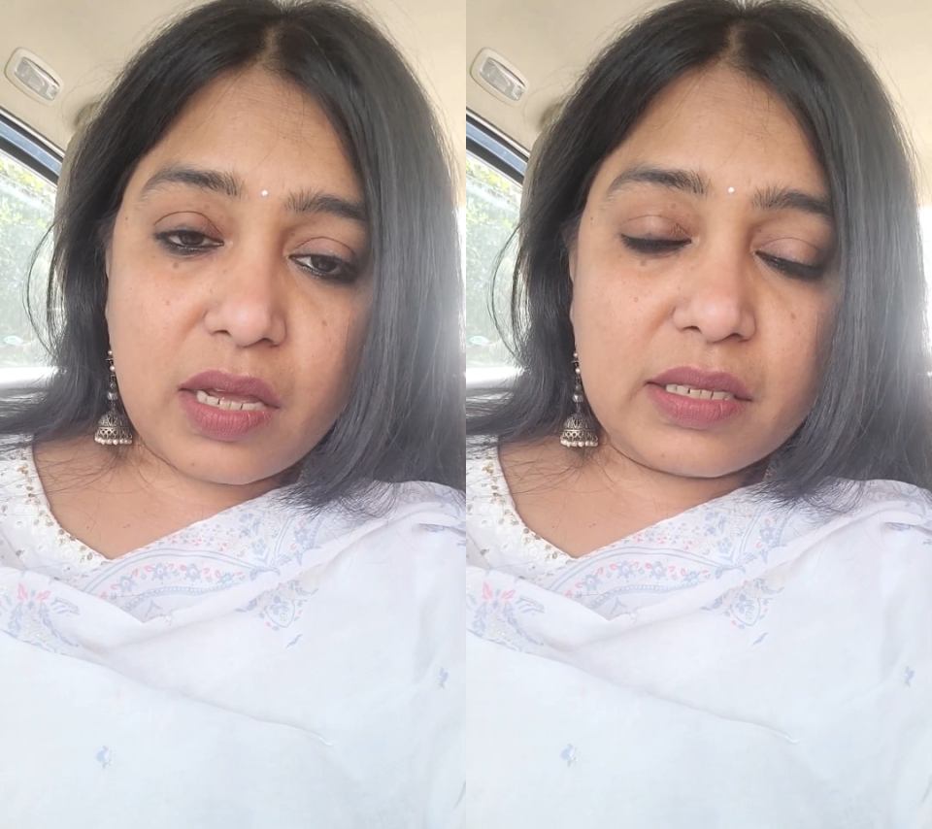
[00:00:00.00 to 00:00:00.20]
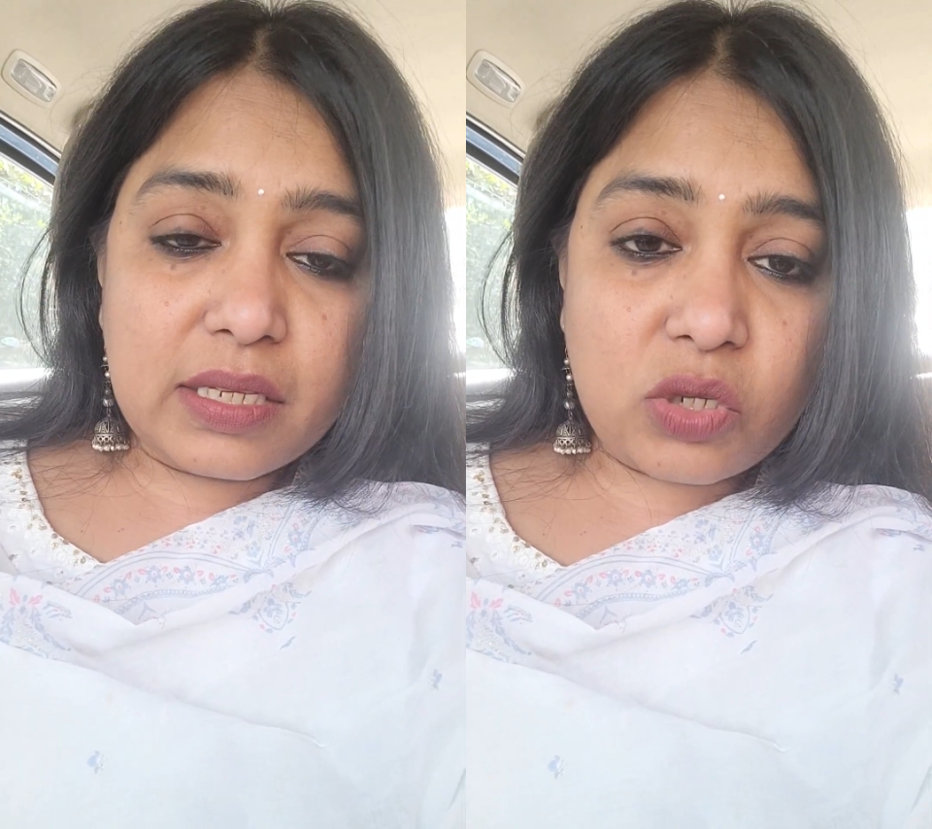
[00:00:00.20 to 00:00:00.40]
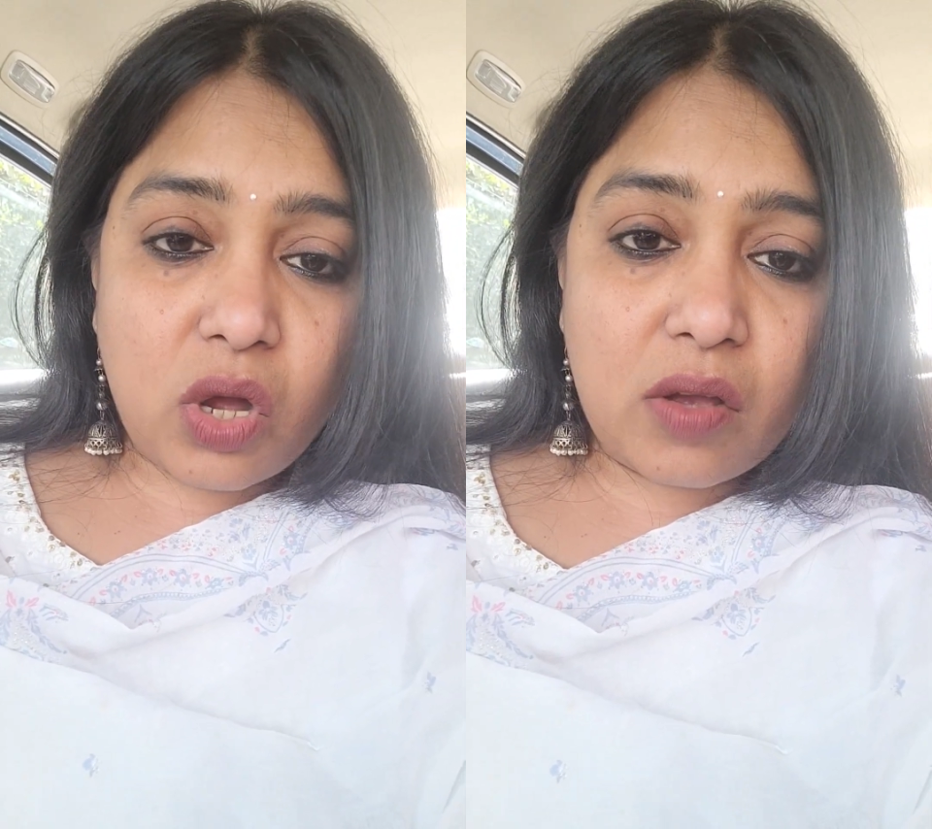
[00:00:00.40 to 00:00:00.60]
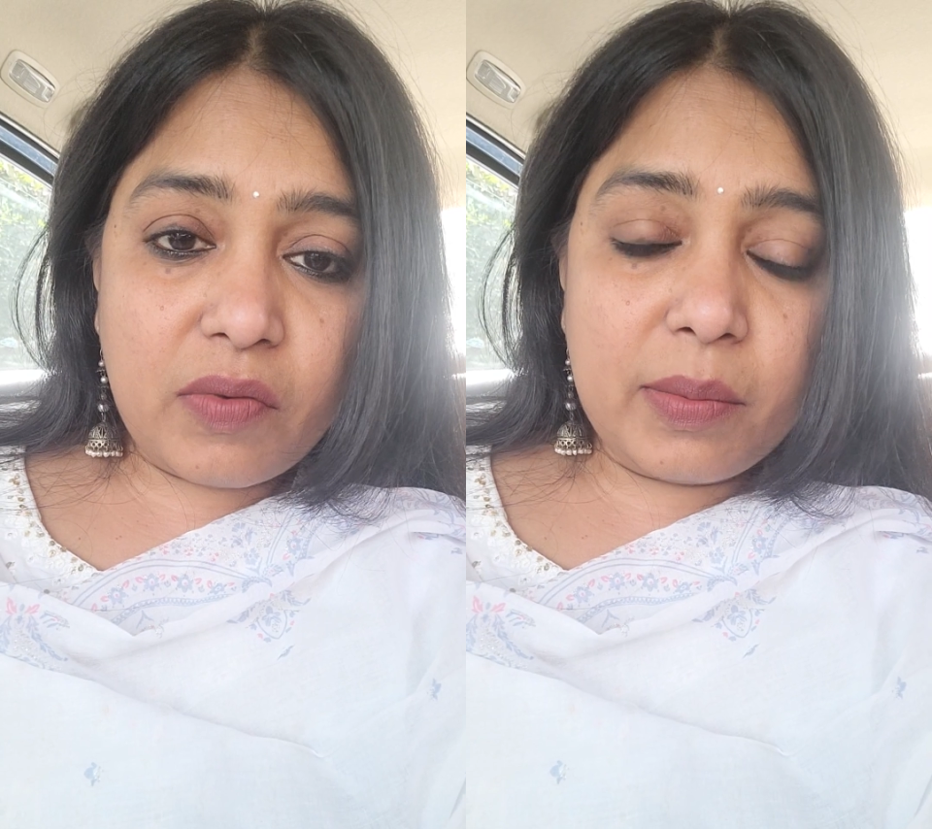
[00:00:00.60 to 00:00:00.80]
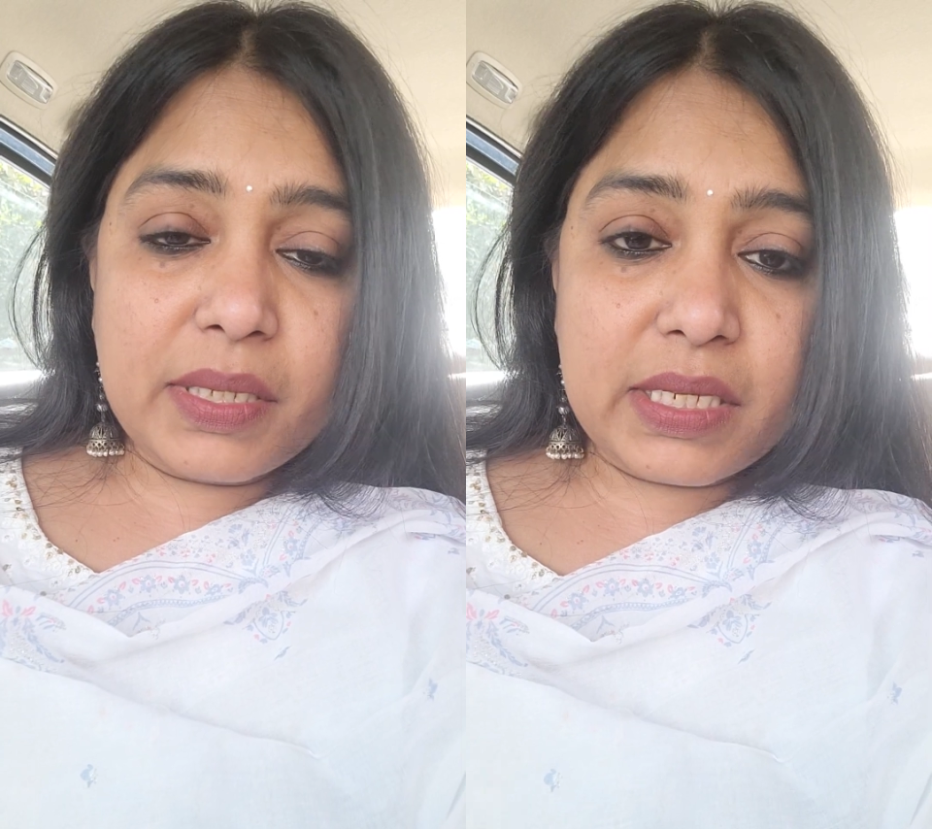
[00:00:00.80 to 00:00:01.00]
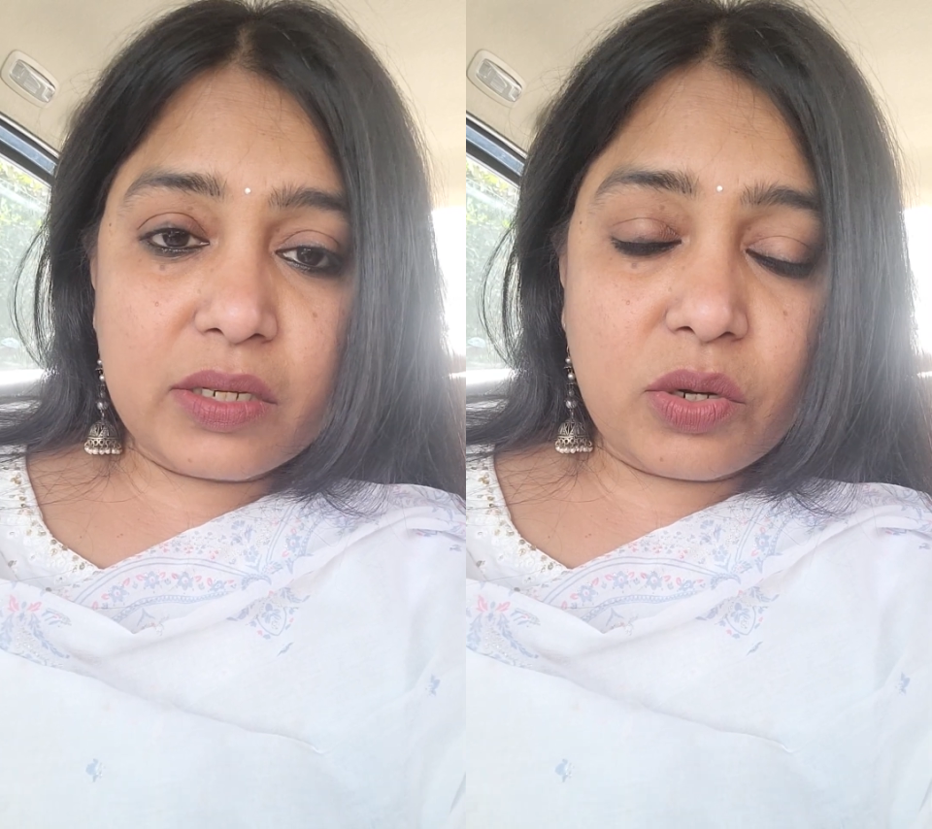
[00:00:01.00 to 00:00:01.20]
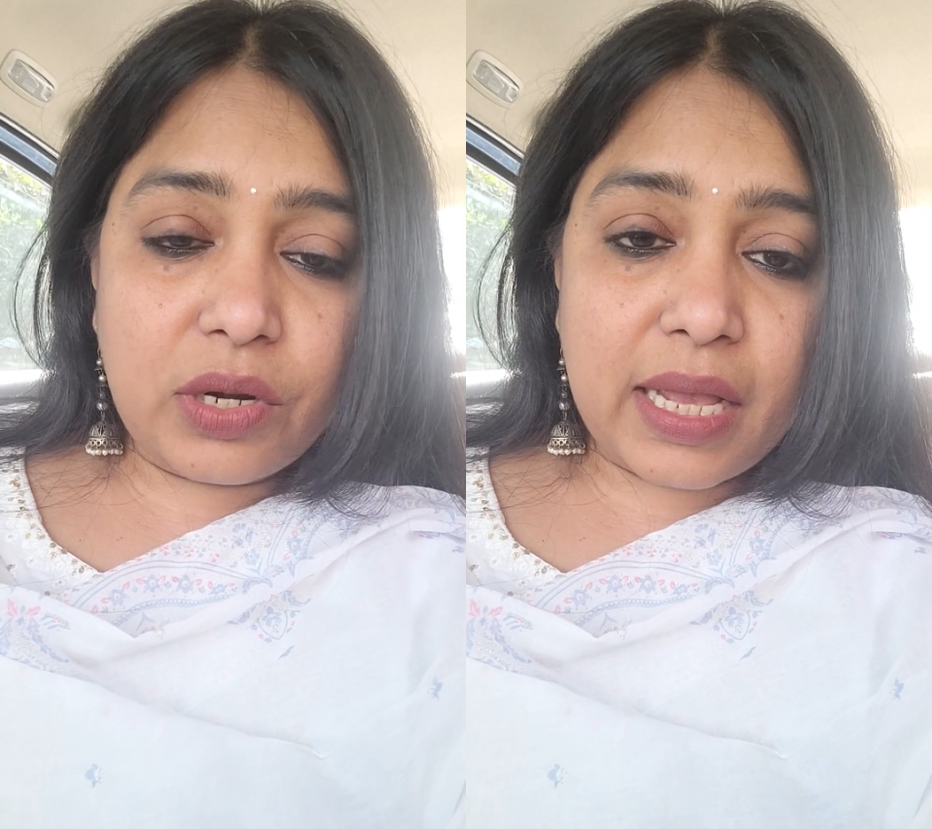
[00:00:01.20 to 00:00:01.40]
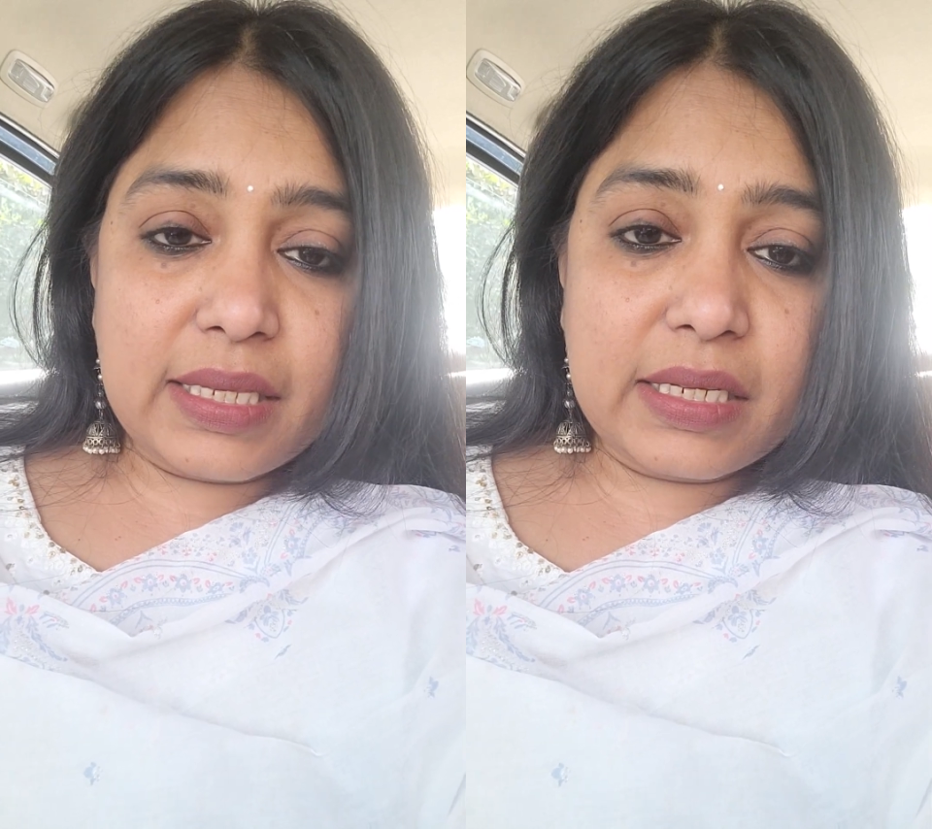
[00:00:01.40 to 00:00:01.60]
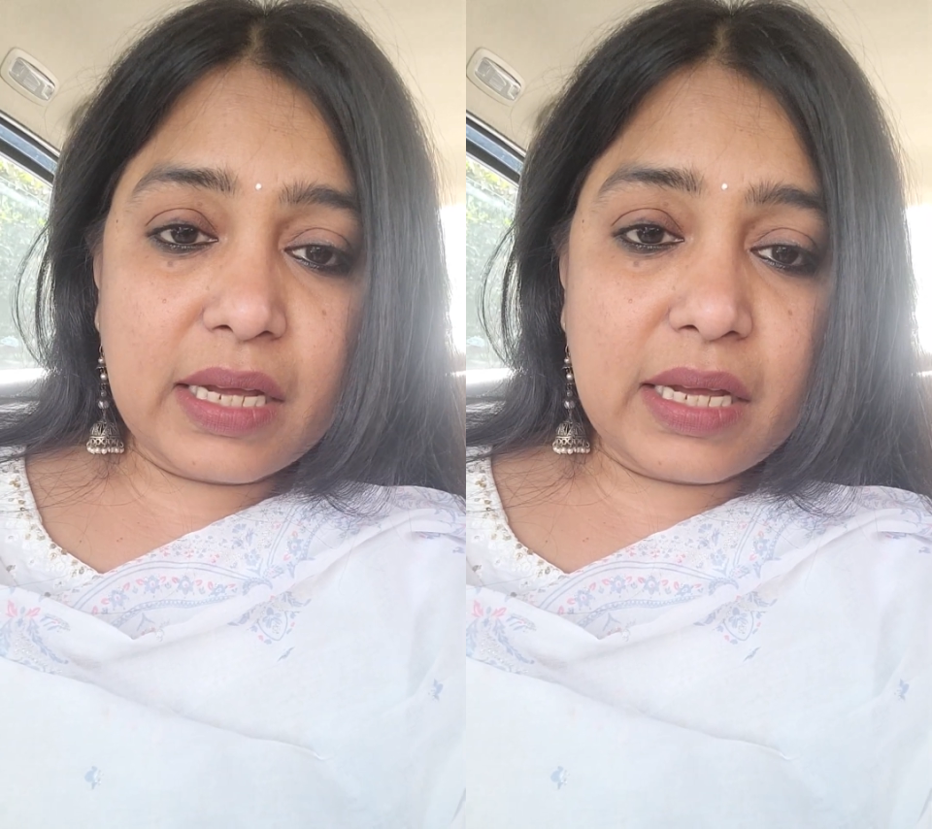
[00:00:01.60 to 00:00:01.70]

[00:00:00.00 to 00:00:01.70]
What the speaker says: The shock will be synchronized